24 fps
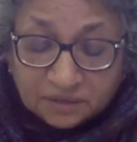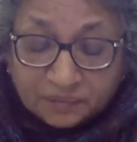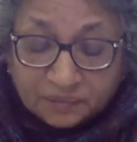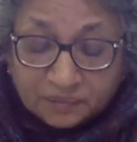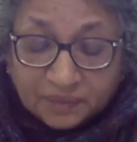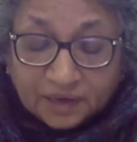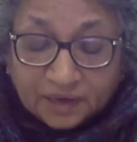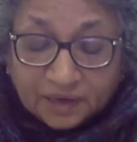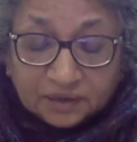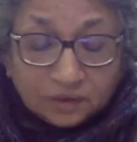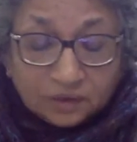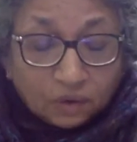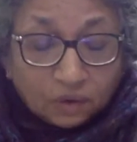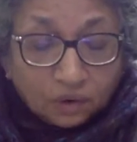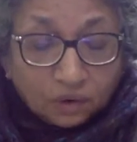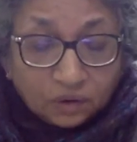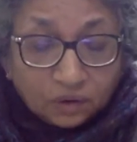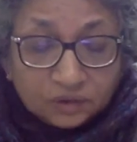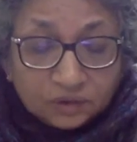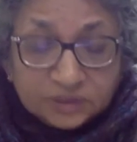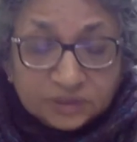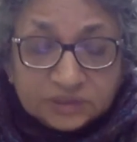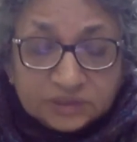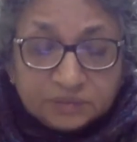and all
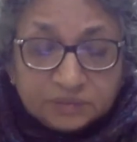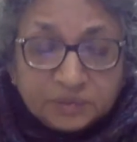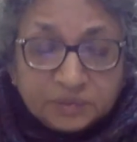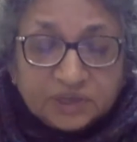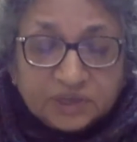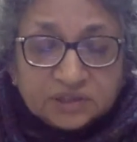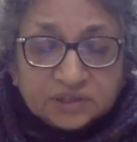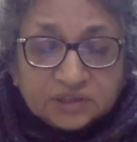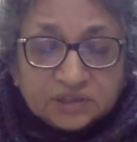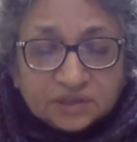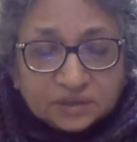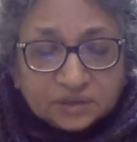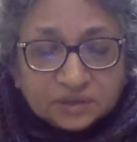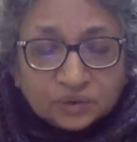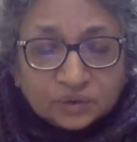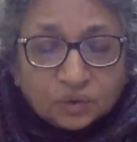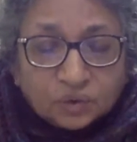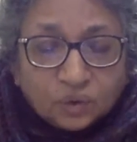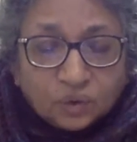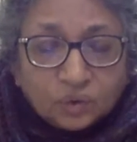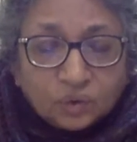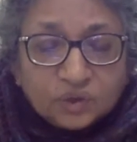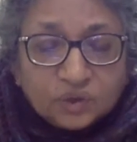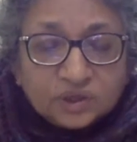the debates that
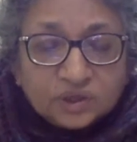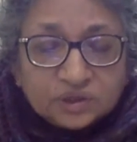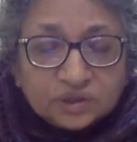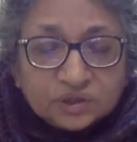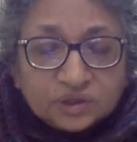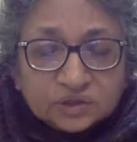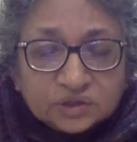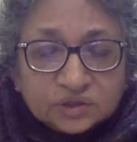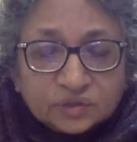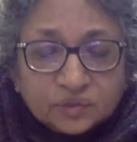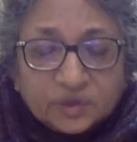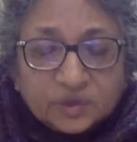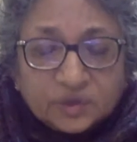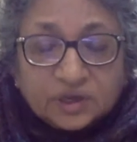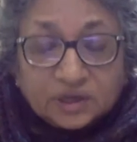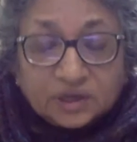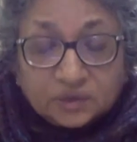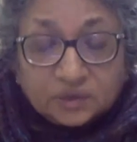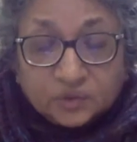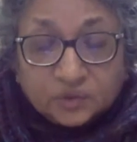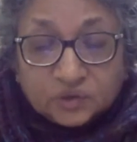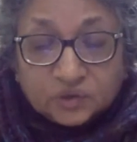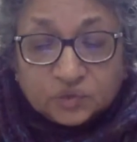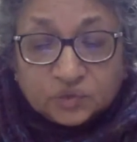go into the way in
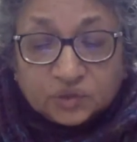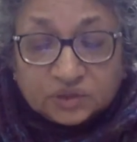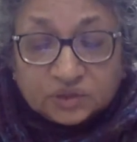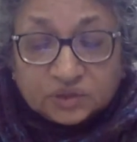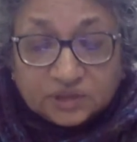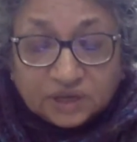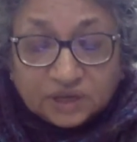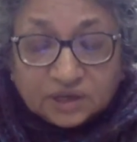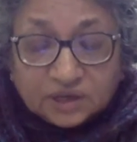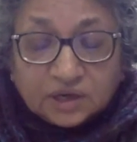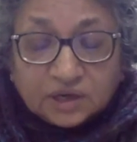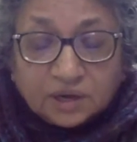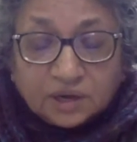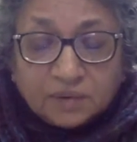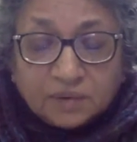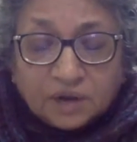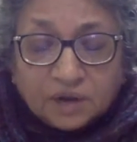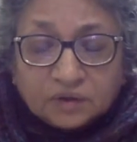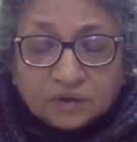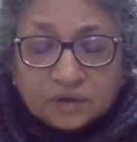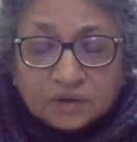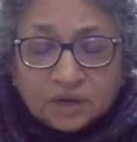which we think about